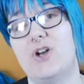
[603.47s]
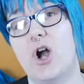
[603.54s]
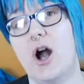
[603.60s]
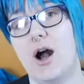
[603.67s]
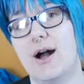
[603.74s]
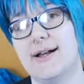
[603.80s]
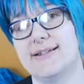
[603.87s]

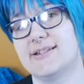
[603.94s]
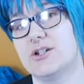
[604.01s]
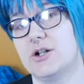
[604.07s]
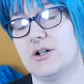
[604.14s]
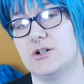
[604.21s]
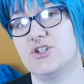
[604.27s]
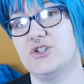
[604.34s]
caused
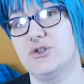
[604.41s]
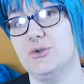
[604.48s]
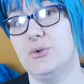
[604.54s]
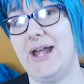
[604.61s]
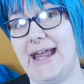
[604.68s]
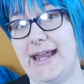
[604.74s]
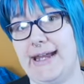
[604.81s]
her to
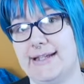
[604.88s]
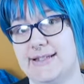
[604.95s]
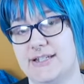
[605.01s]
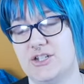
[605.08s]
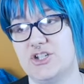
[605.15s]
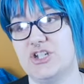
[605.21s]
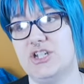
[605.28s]
hate.
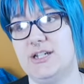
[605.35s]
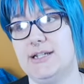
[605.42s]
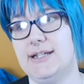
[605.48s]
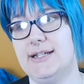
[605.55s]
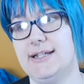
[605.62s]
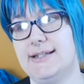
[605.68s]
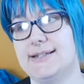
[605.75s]

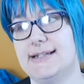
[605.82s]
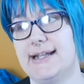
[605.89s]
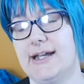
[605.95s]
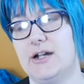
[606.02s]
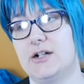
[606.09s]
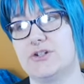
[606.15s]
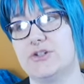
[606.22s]
She is a
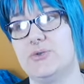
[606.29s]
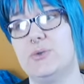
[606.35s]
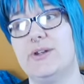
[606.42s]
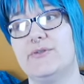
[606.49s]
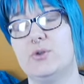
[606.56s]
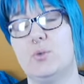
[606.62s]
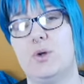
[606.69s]
character who
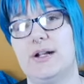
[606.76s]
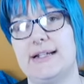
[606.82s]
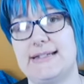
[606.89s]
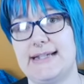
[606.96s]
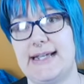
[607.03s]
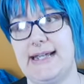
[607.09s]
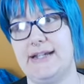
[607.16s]
never wanted
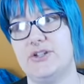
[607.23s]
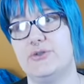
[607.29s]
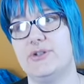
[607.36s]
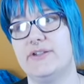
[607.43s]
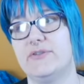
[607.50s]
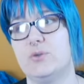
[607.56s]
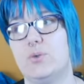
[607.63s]
to hate, who
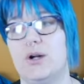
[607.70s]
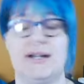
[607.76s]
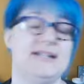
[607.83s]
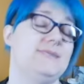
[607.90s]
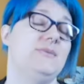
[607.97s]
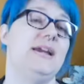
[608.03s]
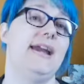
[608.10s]
never wanted
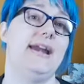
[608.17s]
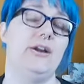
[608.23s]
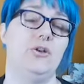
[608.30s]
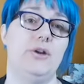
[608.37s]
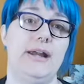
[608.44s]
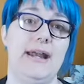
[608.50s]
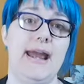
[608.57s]
to be
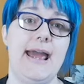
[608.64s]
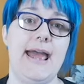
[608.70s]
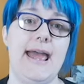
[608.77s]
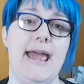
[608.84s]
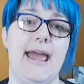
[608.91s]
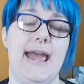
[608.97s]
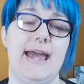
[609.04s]
angry,
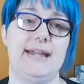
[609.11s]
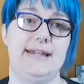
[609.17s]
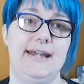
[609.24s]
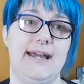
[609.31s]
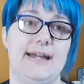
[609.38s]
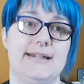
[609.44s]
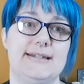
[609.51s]
and
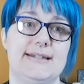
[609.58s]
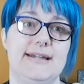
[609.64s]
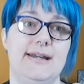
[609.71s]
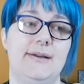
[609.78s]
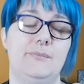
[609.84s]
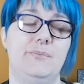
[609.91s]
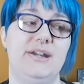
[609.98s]
yet,
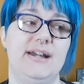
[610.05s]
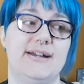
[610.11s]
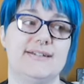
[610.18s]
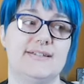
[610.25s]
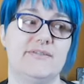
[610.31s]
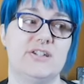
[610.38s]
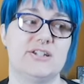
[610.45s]

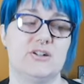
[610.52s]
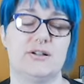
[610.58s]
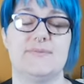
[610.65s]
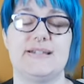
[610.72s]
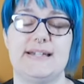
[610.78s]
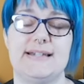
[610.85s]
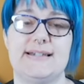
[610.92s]
because of the
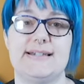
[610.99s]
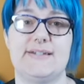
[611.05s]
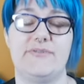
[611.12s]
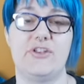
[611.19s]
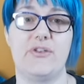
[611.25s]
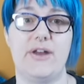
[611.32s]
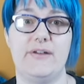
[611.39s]
circumstances of
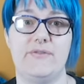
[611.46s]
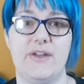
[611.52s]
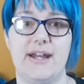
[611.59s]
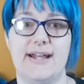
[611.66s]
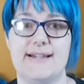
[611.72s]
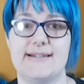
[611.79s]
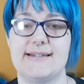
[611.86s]
the life
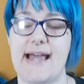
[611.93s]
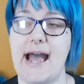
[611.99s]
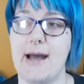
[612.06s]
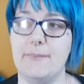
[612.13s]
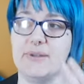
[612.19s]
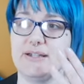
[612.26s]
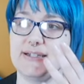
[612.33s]
that has
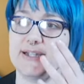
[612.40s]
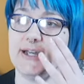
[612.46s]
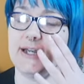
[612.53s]
happened,